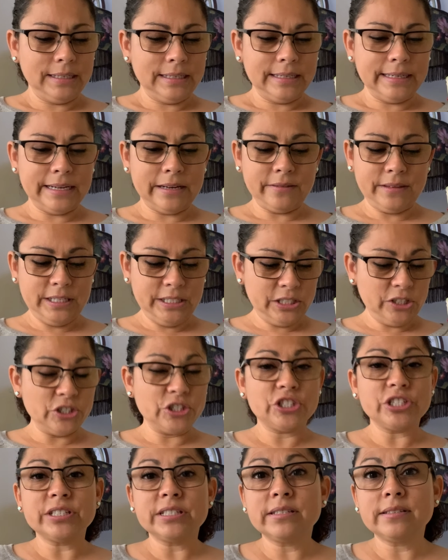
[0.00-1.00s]
Now, these are
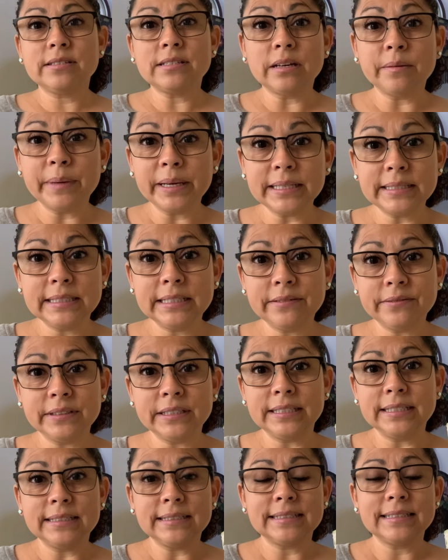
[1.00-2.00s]
just some
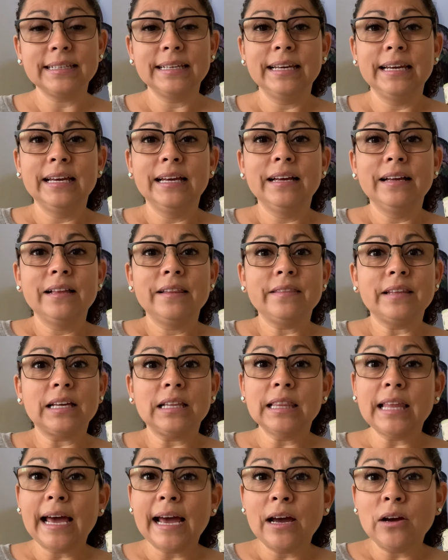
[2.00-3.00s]
activities. the
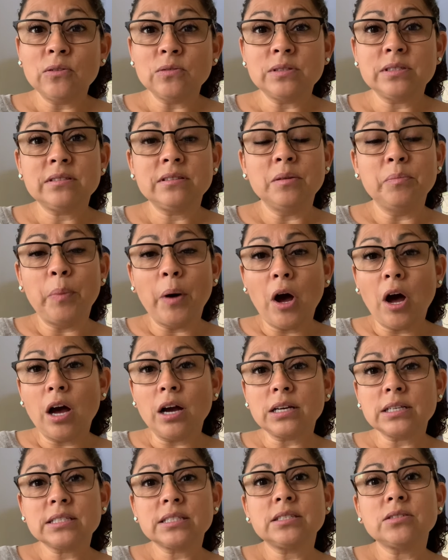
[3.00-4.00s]
clouds, the
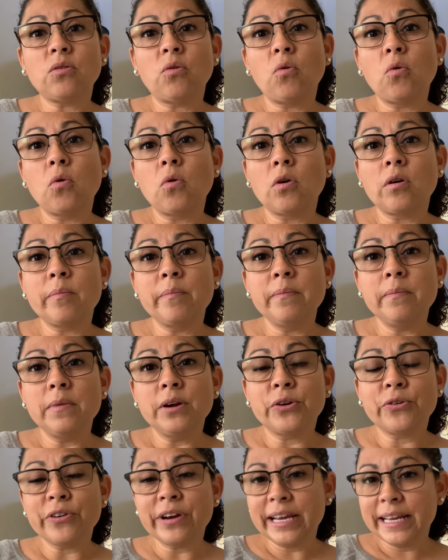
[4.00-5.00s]
box, or
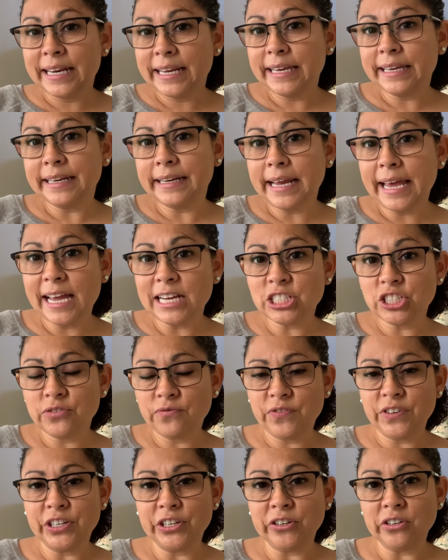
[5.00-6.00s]
creating an action
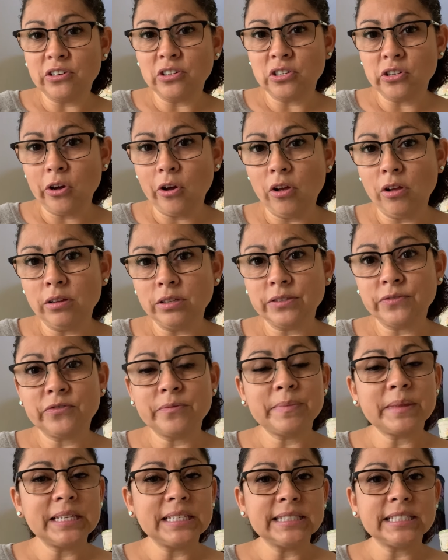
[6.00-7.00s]
figure or dolls
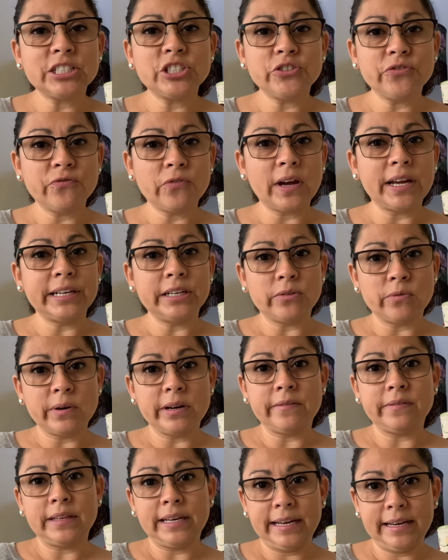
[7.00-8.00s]
from things that you find
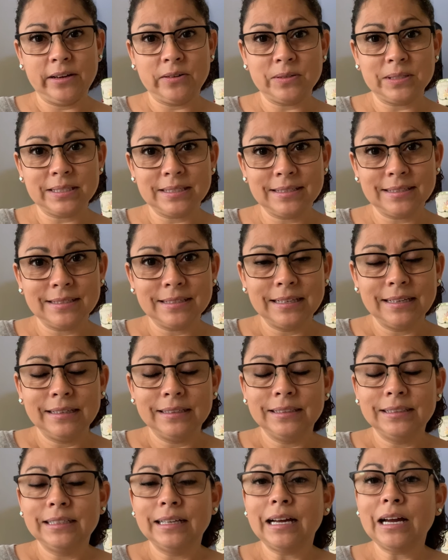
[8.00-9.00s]
around the house.
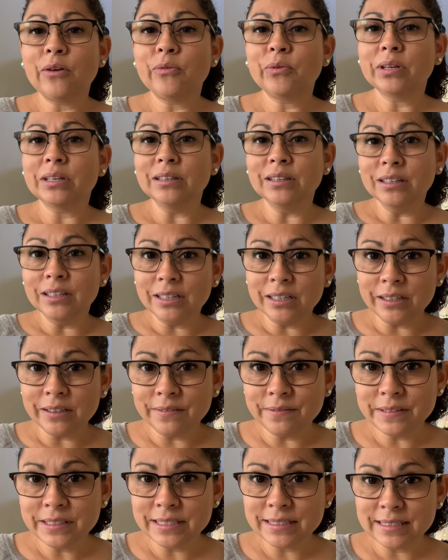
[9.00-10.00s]
I would love to